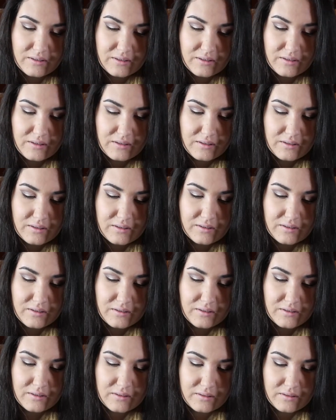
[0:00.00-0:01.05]

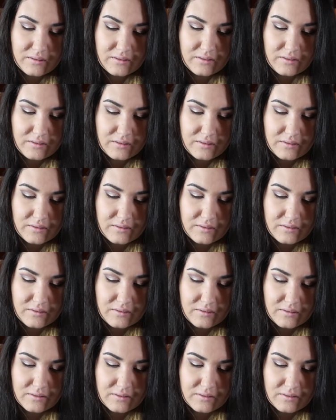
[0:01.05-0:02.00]
(no one is talking)